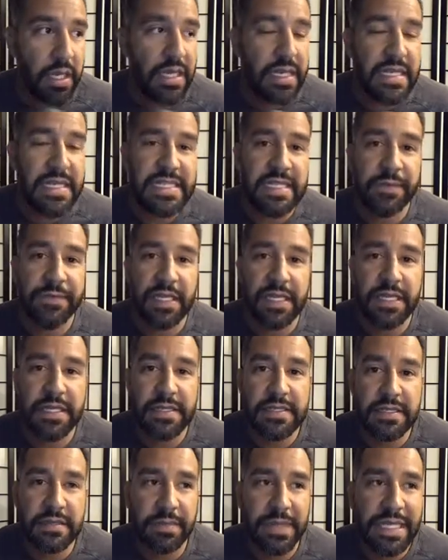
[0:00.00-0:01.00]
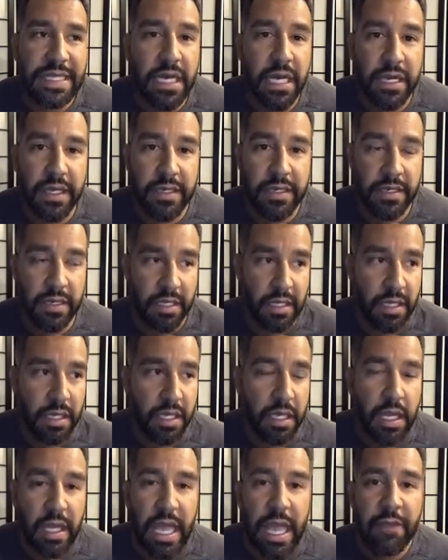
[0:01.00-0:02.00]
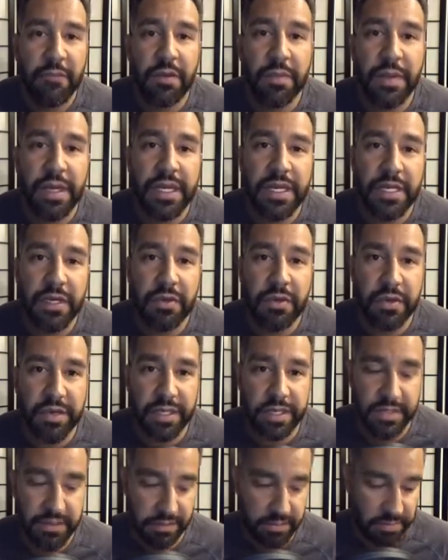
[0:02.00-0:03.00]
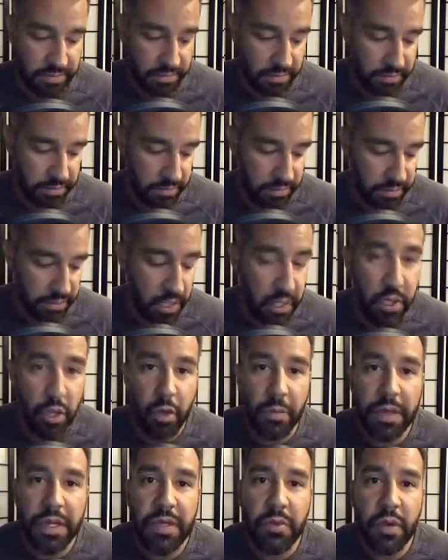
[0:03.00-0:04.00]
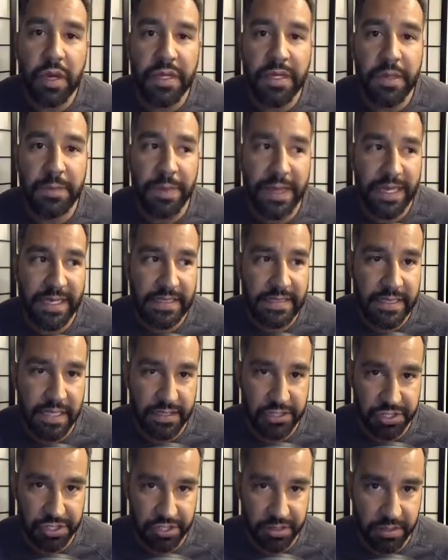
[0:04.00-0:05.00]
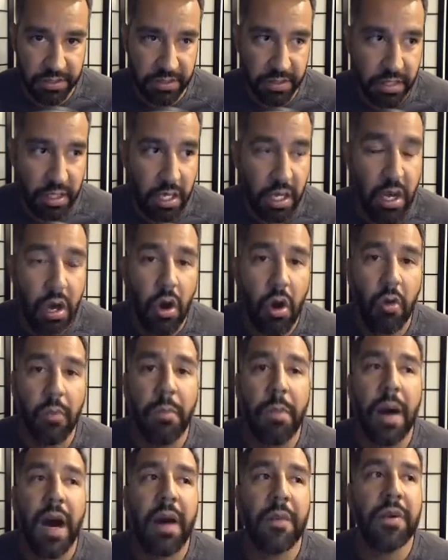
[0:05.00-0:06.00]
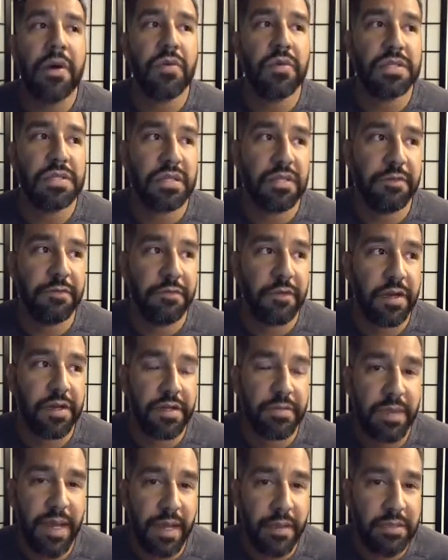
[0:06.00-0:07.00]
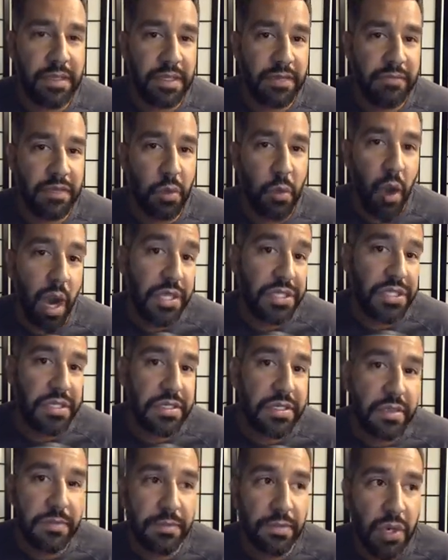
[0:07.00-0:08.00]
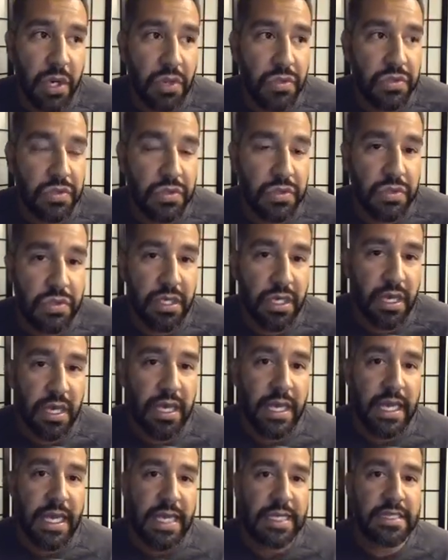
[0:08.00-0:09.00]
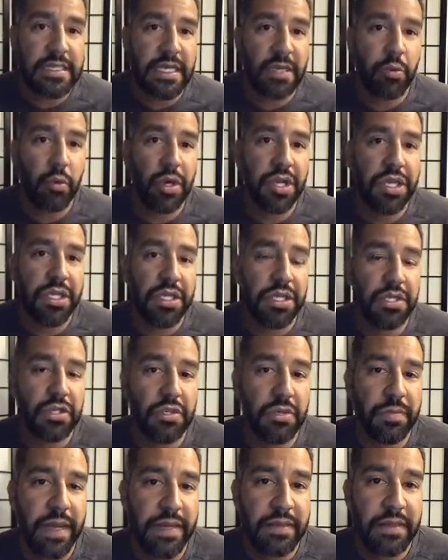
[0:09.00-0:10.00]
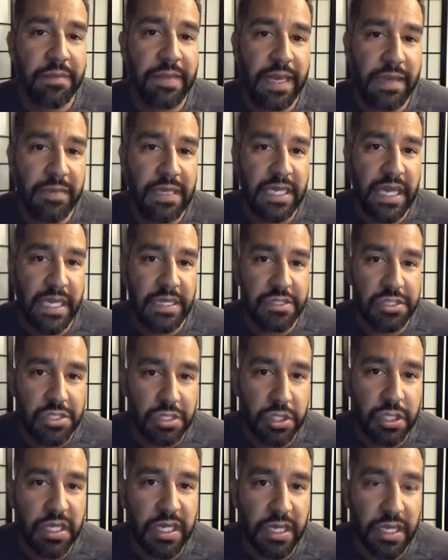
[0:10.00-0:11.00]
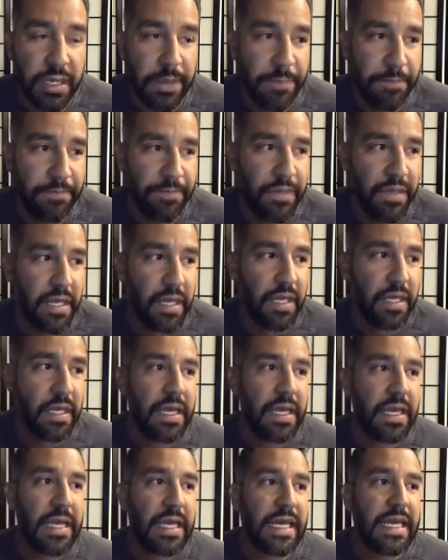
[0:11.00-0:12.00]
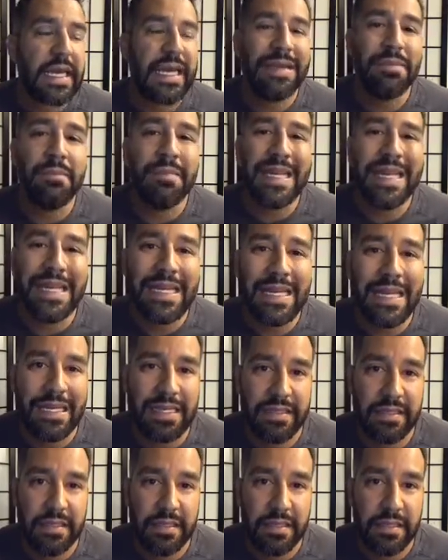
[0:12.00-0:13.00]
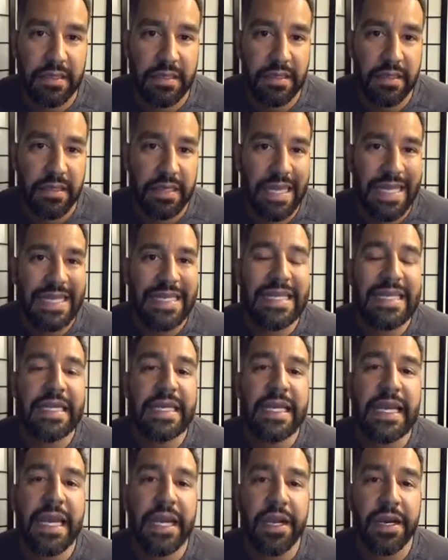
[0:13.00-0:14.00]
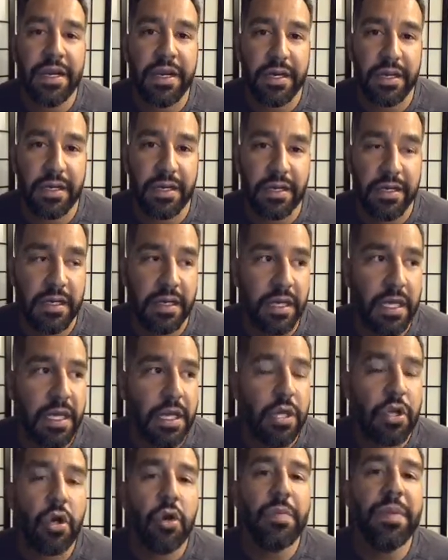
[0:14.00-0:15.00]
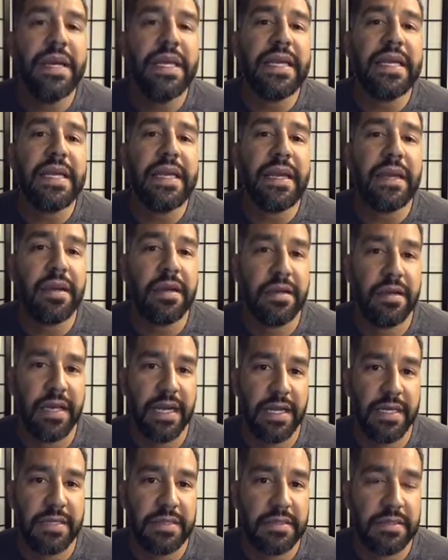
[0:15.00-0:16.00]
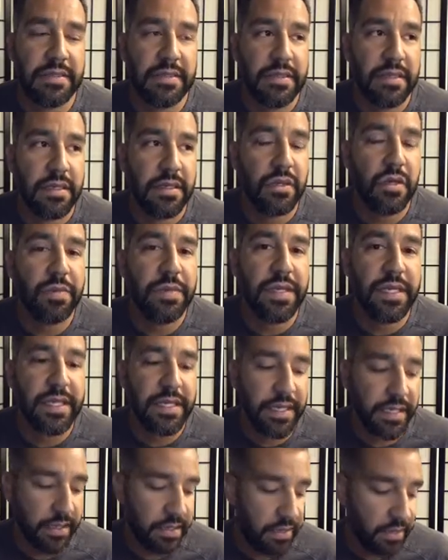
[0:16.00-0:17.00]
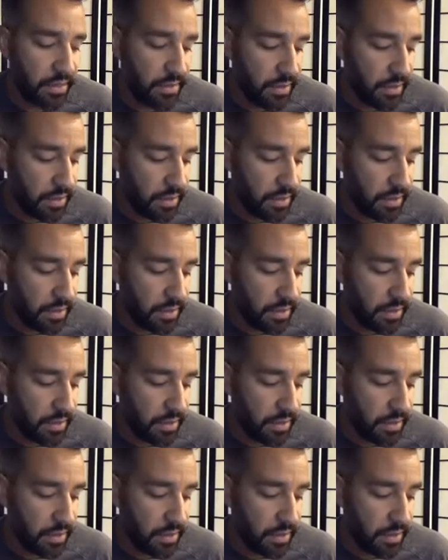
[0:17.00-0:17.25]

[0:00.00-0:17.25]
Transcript: Something needs to be done. Everybody ignored us. Nobody wanted to pay attention. Obama was confronted by, I believe, the Washington Post and said, what are you going to do about the baby cages? Look it up. He admitted it and didn't care. Nobody cared, guys. Nobody cared.